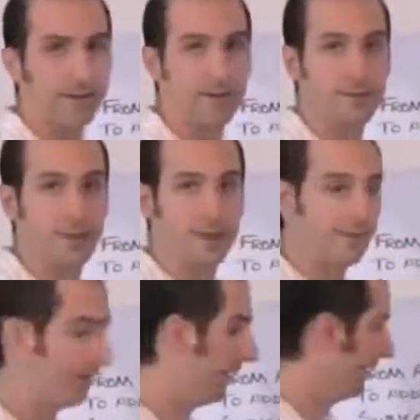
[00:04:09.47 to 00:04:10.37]
to
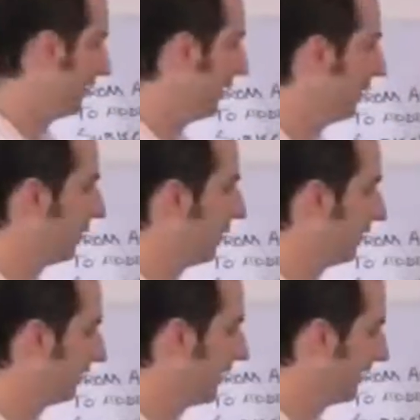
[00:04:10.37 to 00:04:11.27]
the
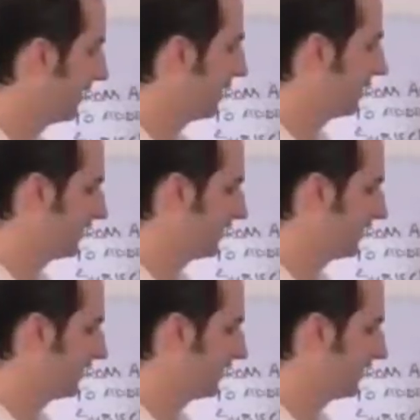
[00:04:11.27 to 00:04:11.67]
overall content